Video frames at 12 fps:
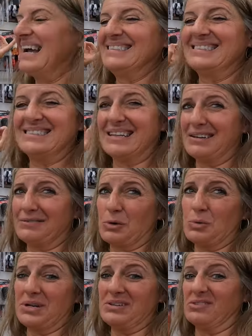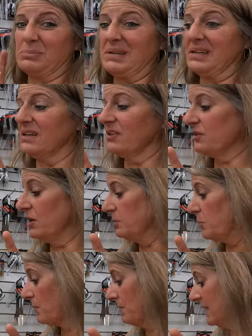instead of going and spending a ton
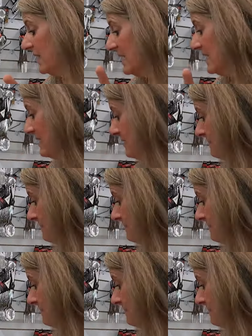more money.